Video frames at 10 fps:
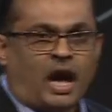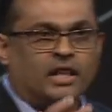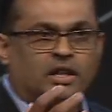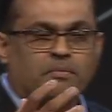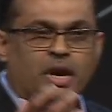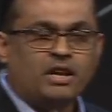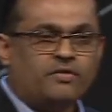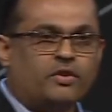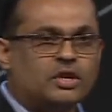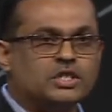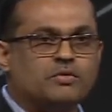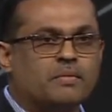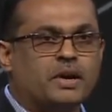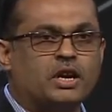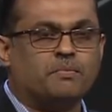And the main focus
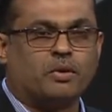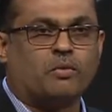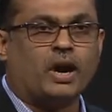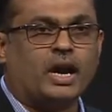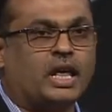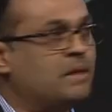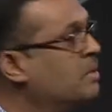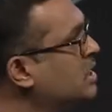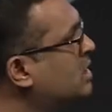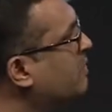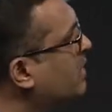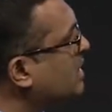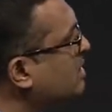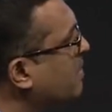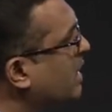will be to provide immersive
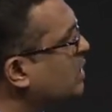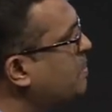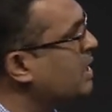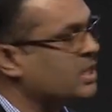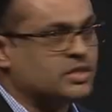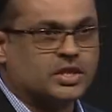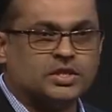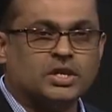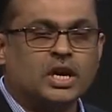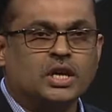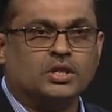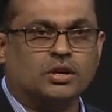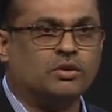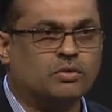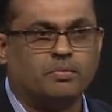customer experiences
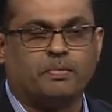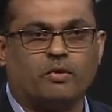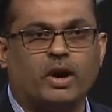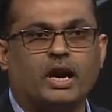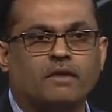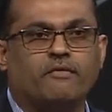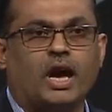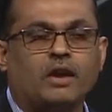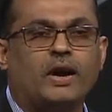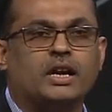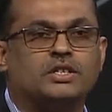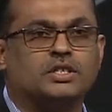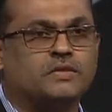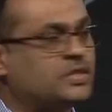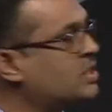through providing value-added
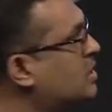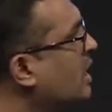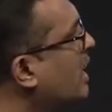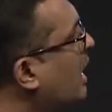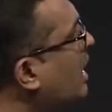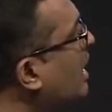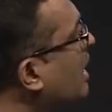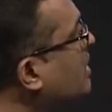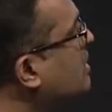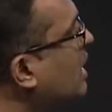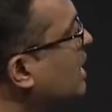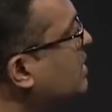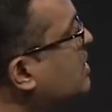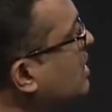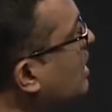services and data and
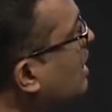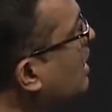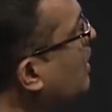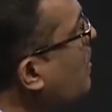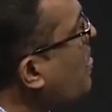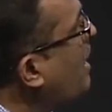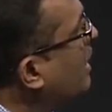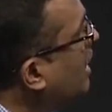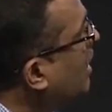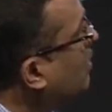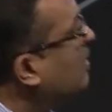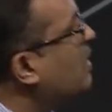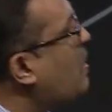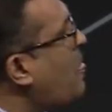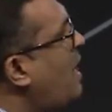insights. Now,
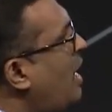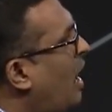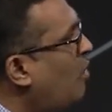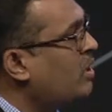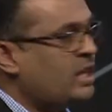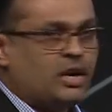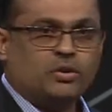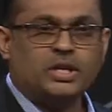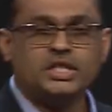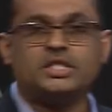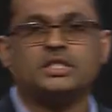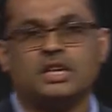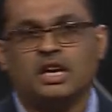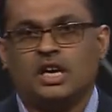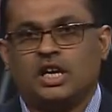how do they do this?
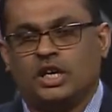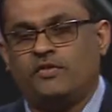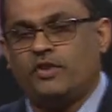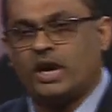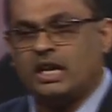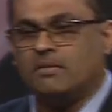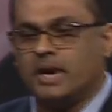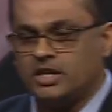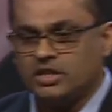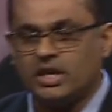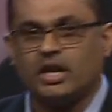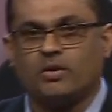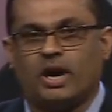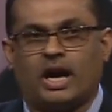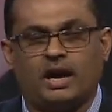If you can imagine that
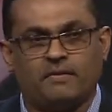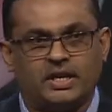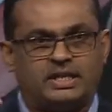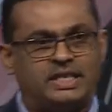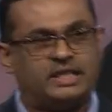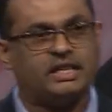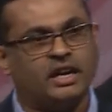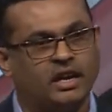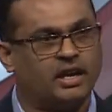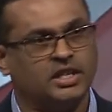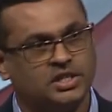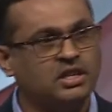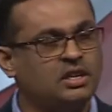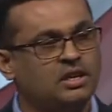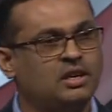you have a 6-cylinder engine,